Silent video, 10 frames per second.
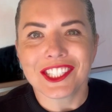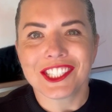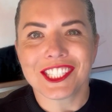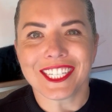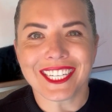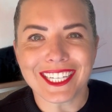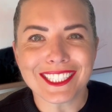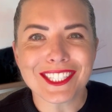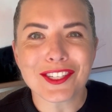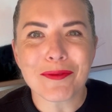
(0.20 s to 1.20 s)

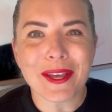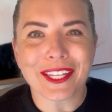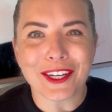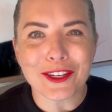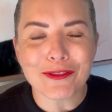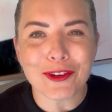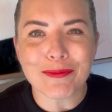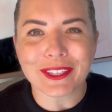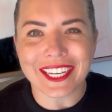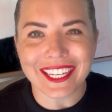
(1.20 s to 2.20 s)
Jillian Sorbello
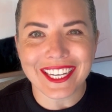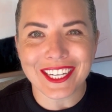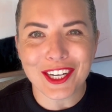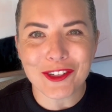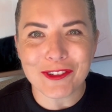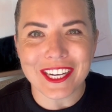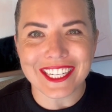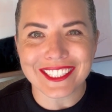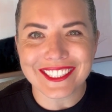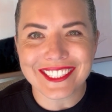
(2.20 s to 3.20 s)
from Linking
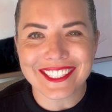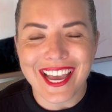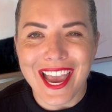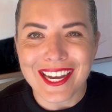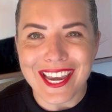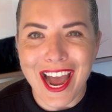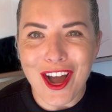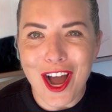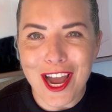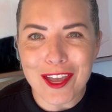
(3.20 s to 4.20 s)
Careers.
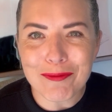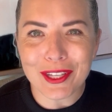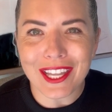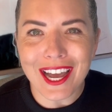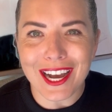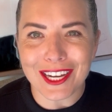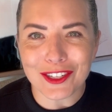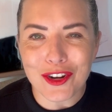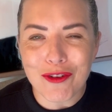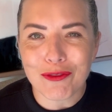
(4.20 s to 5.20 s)
Now, I am on the
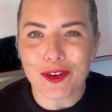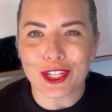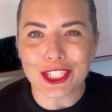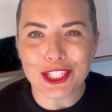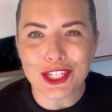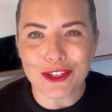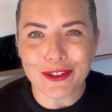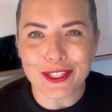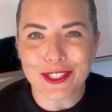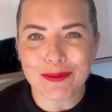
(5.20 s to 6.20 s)
hunt for an
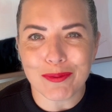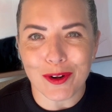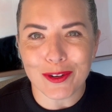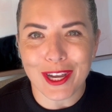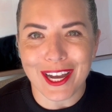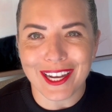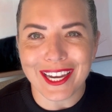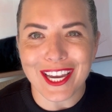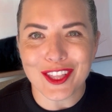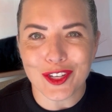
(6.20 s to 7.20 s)
insurance
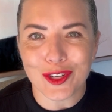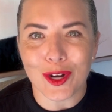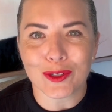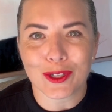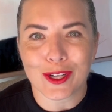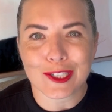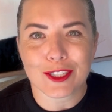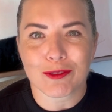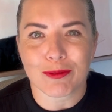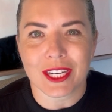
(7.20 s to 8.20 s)
broker in the Gold
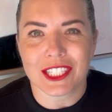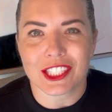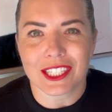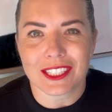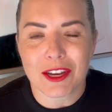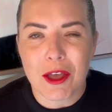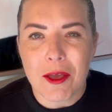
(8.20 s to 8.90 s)
Coast region.